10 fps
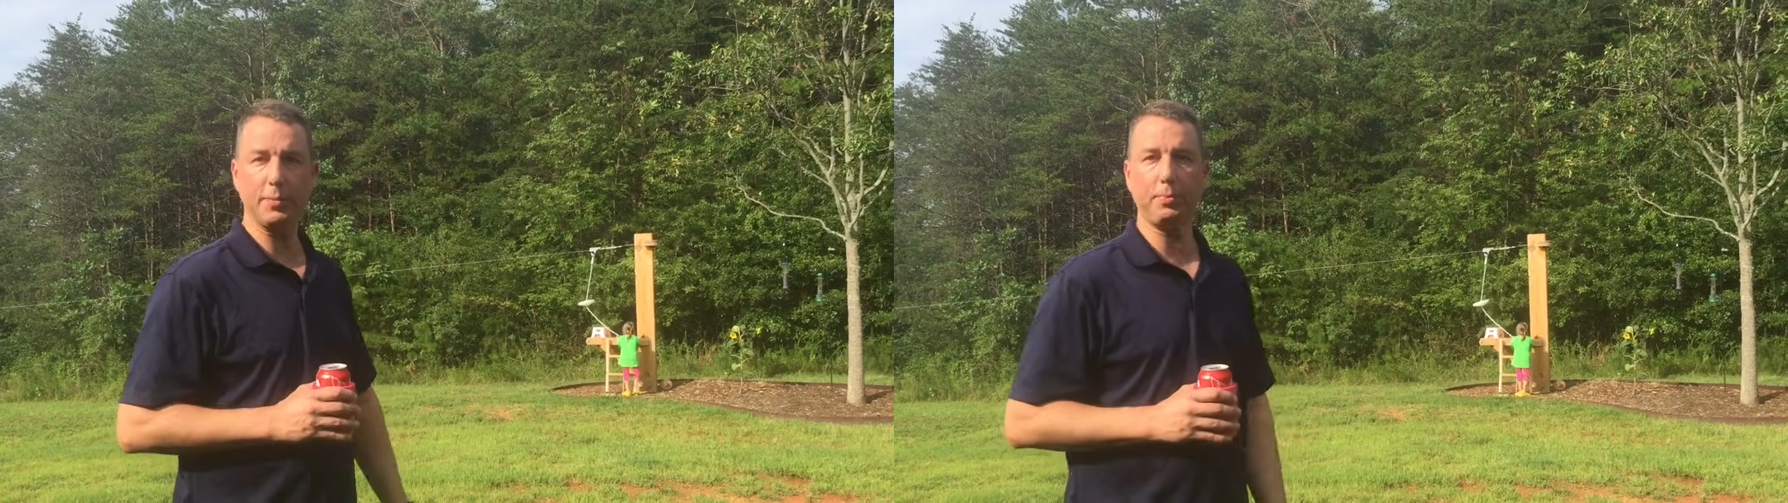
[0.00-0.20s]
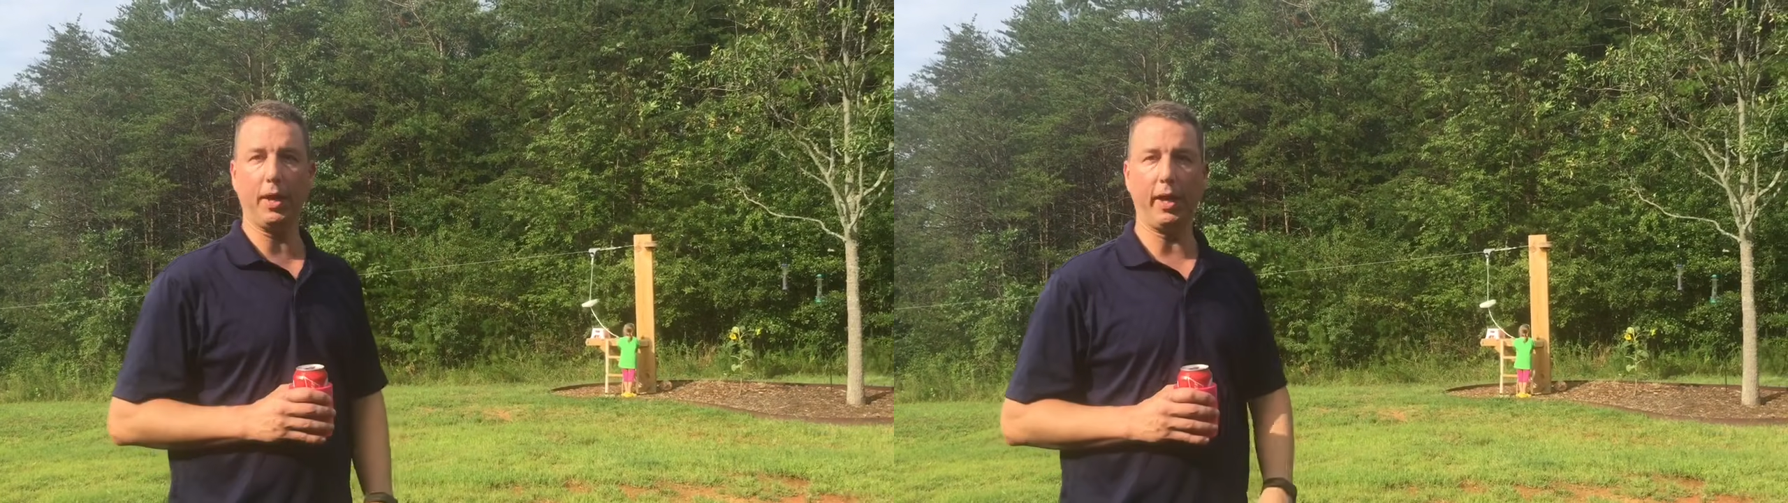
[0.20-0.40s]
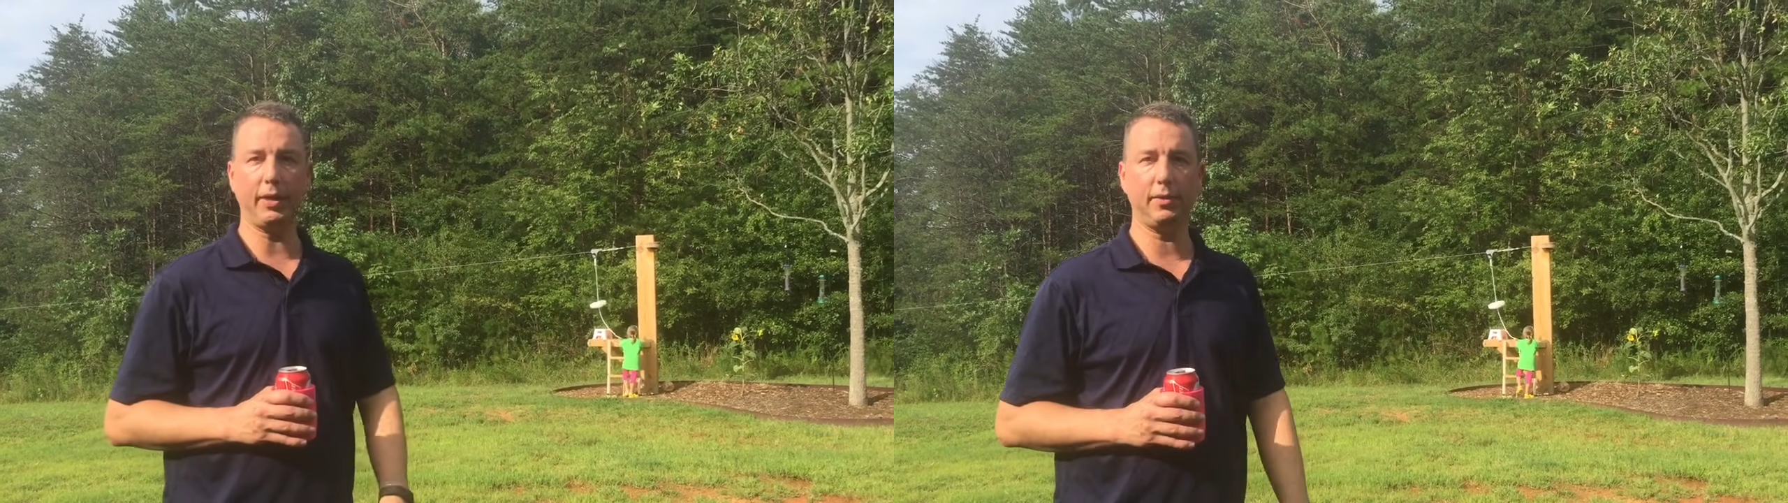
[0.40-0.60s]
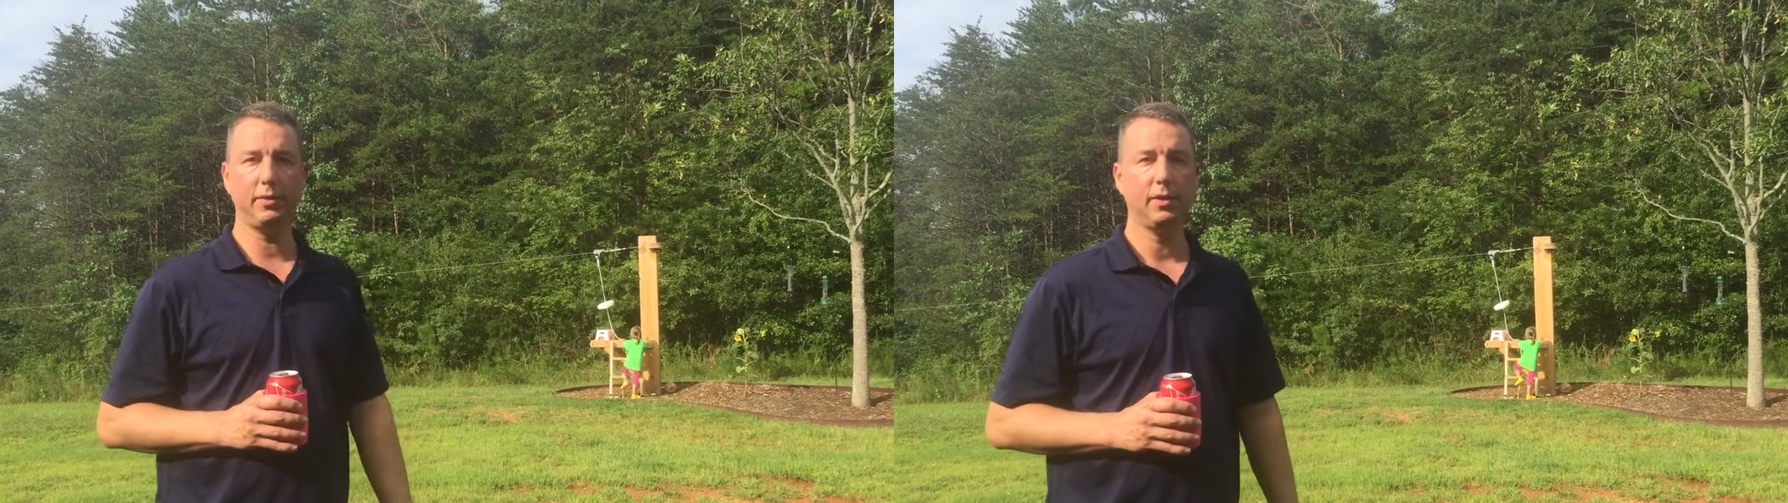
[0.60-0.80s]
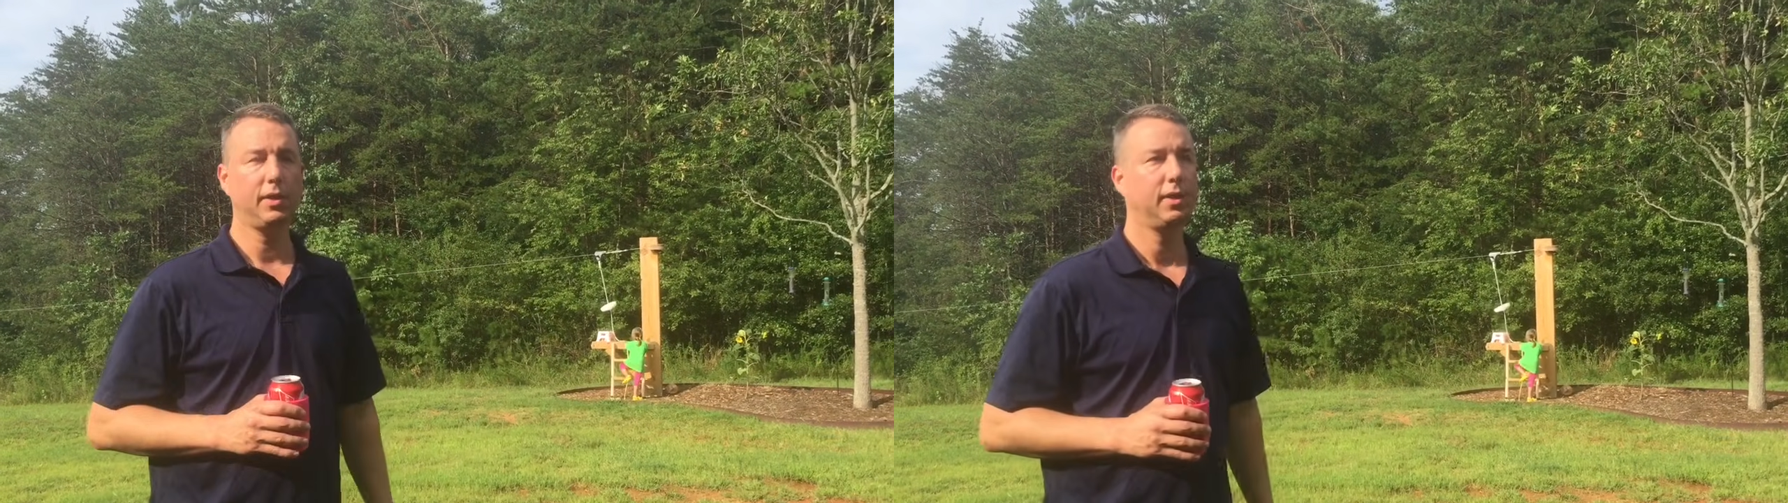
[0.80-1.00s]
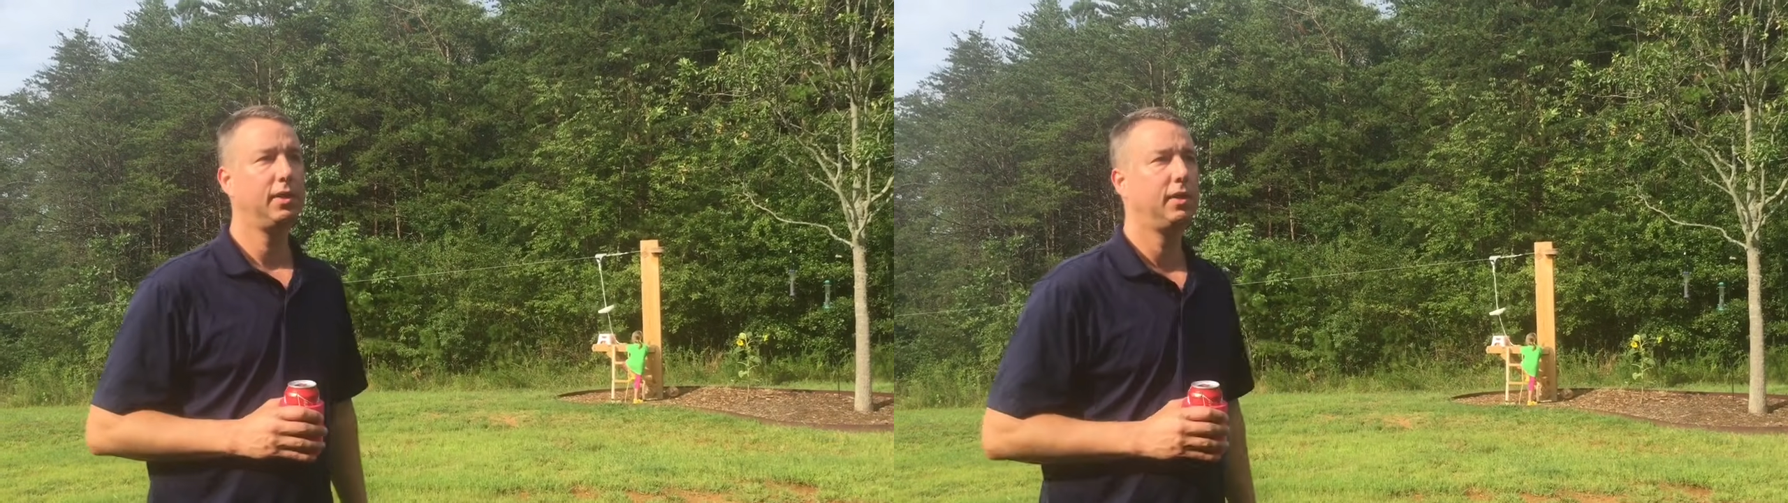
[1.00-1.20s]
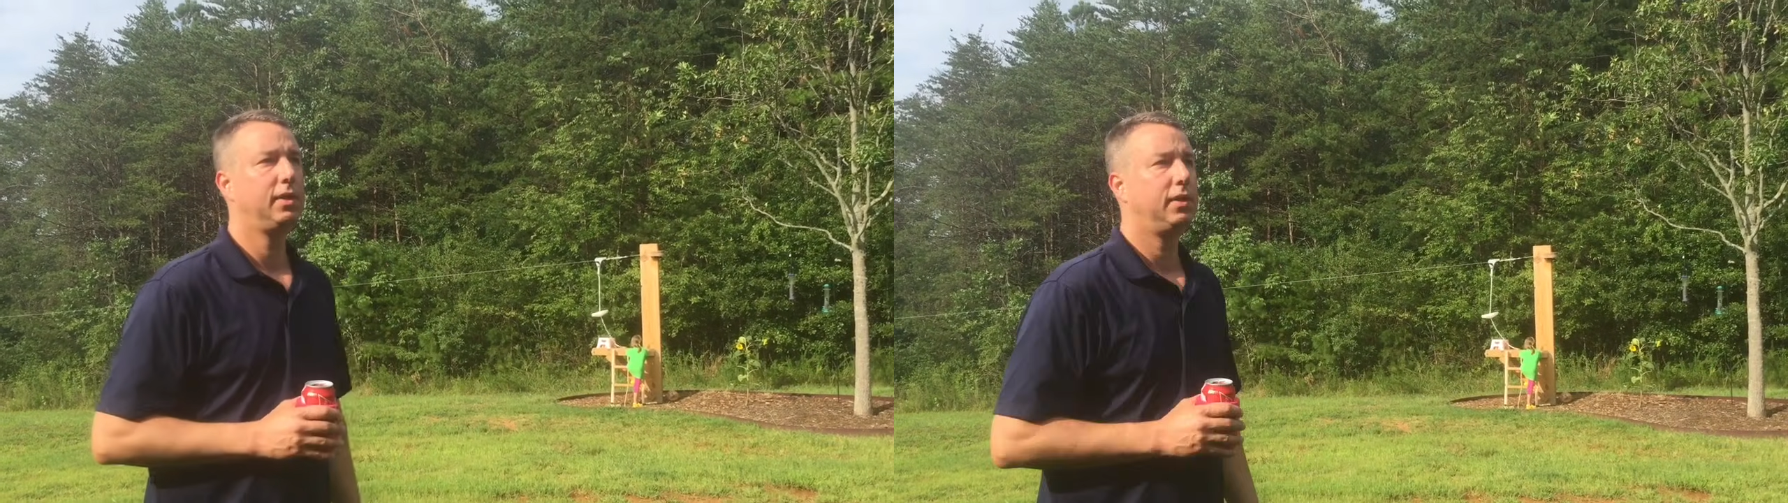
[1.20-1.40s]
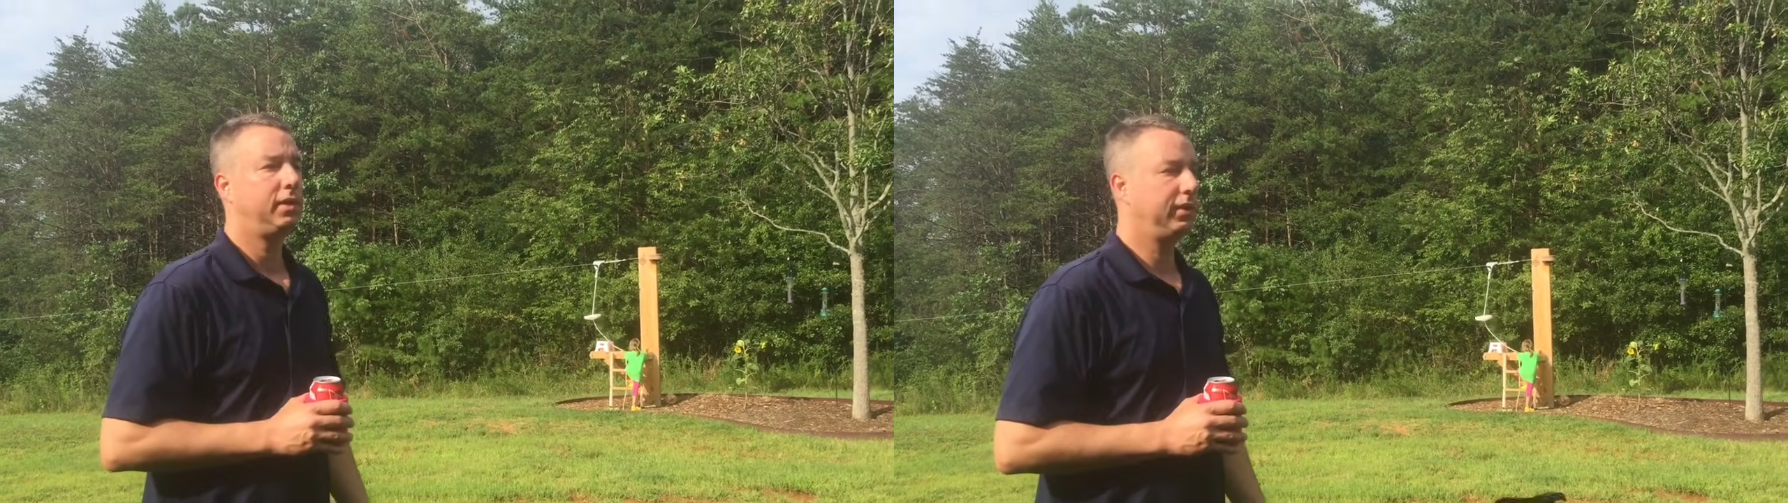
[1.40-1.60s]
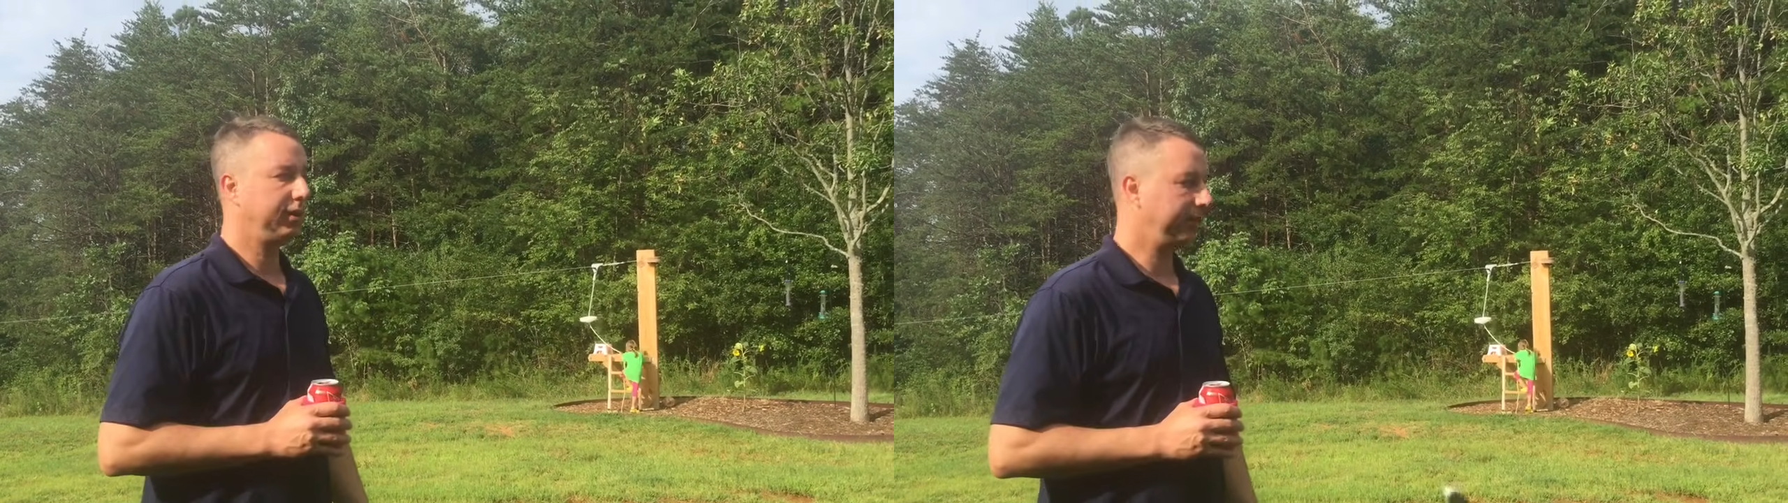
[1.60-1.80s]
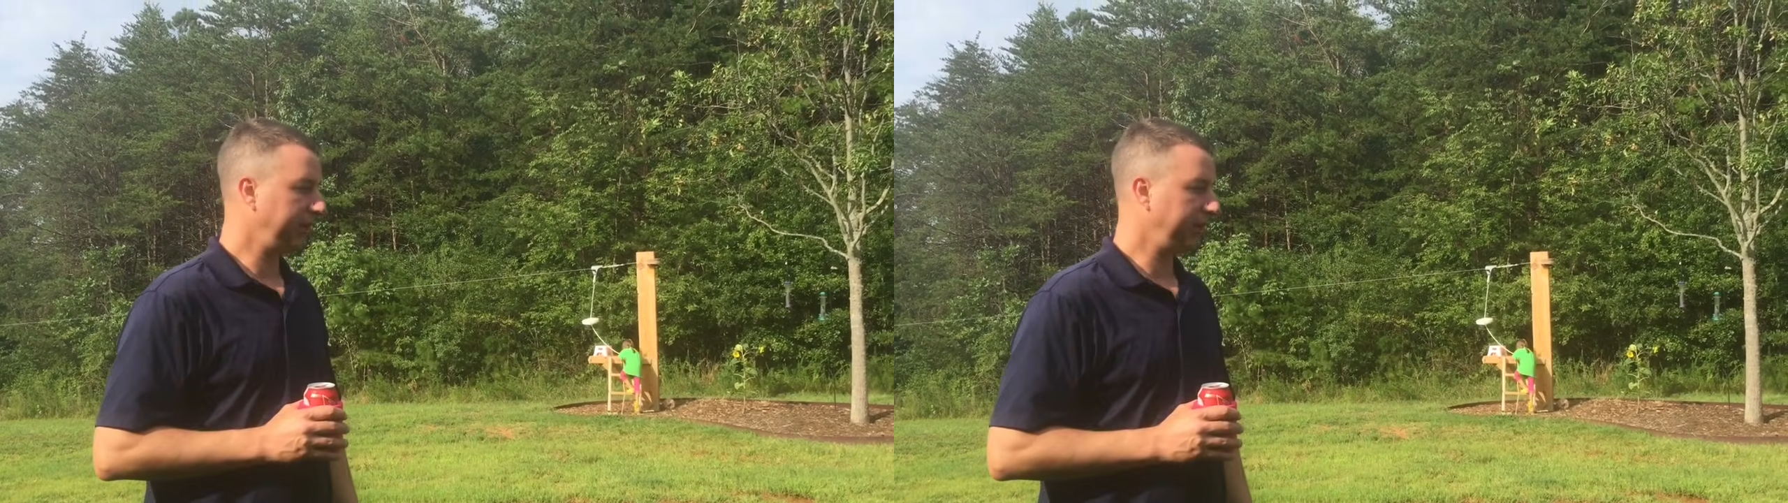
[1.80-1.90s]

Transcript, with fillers: zip line in